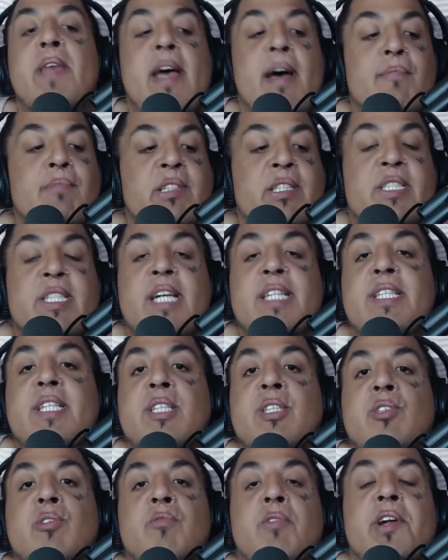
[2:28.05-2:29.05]
They have been
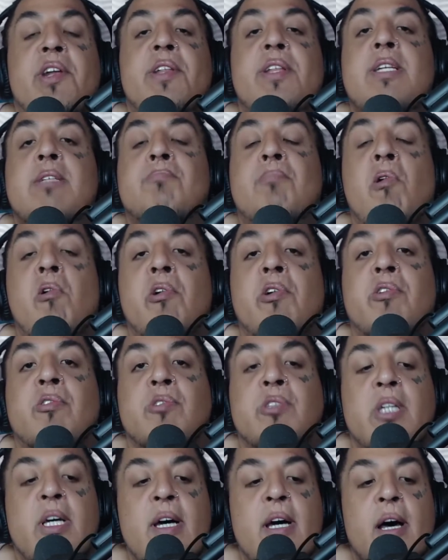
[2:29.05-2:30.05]
sent into one of these
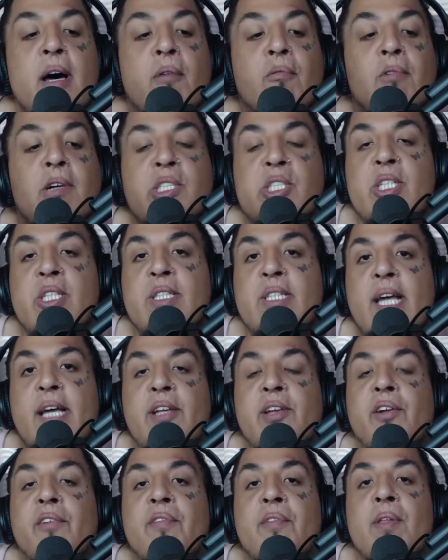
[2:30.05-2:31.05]
portals, which is
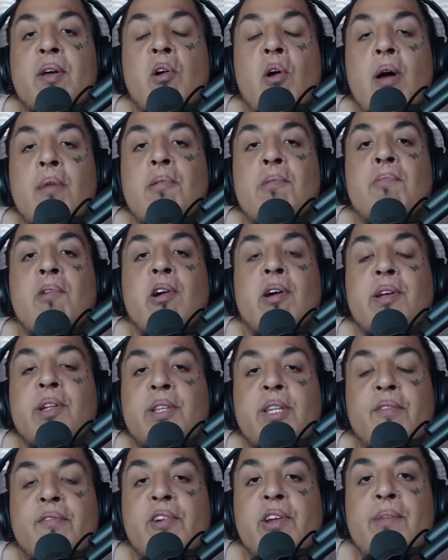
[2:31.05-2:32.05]
like, you know, from the Karma
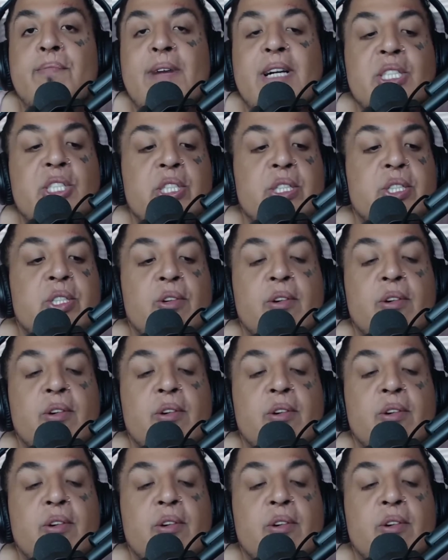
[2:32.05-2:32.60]
market, different dimension.